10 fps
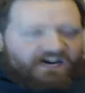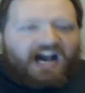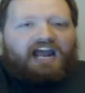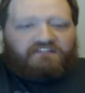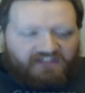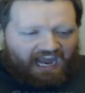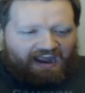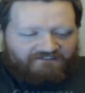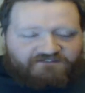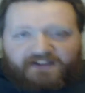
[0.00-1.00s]
5,
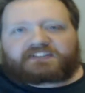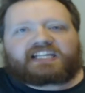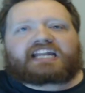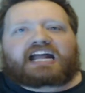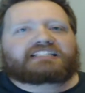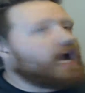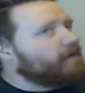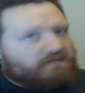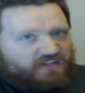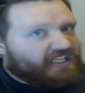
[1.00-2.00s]
10, 15 at a
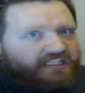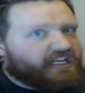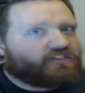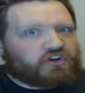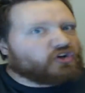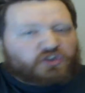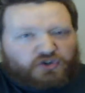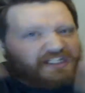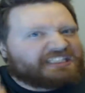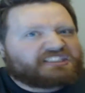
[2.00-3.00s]
time if they can get their
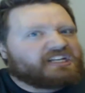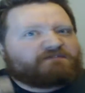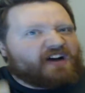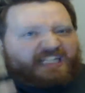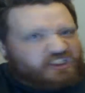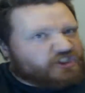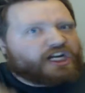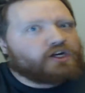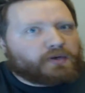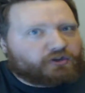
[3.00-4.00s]
greasy fucking
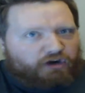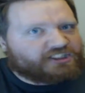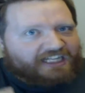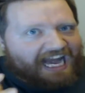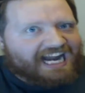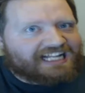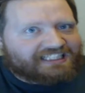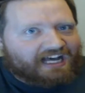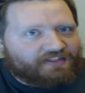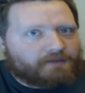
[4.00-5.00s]
Cheeto-encrusted hands
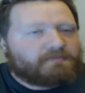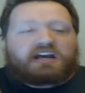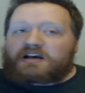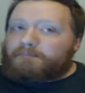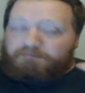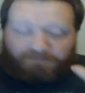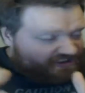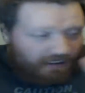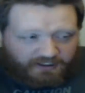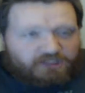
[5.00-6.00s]
on them.
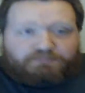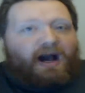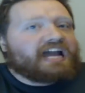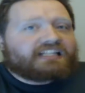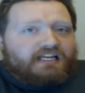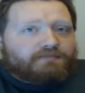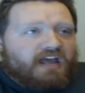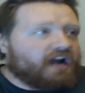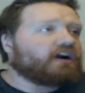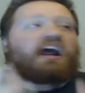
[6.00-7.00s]
Just buying them
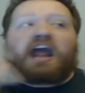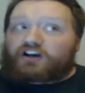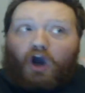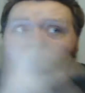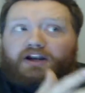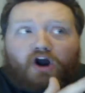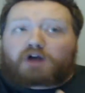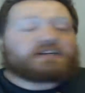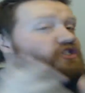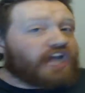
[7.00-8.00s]
there, going
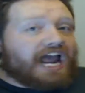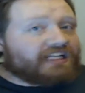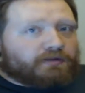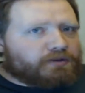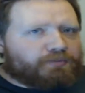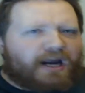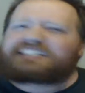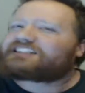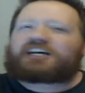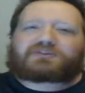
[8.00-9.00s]
home and jacking up the
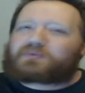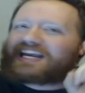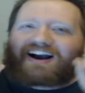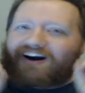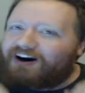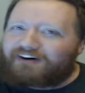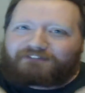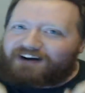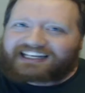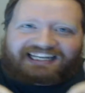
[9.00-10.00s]
prices, because we all
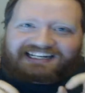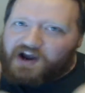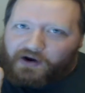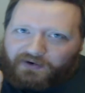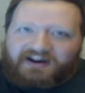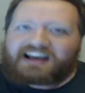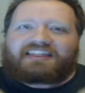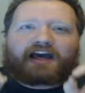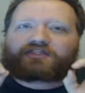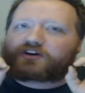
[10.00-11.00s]
fucking know
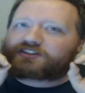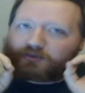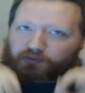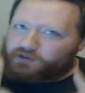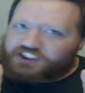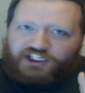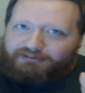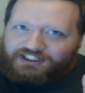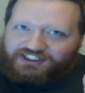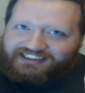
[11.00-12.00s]
that there's some richy
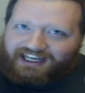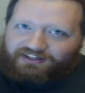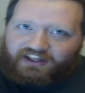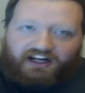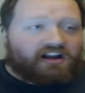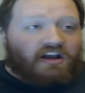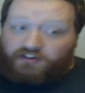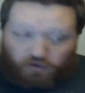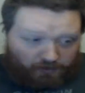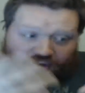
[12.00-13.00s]
riches out there
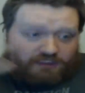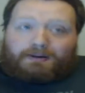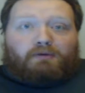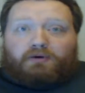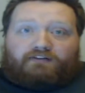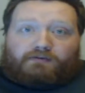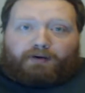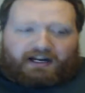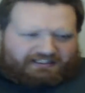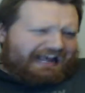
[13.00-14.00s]
who will just pay whatever
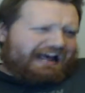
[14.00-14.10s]
price.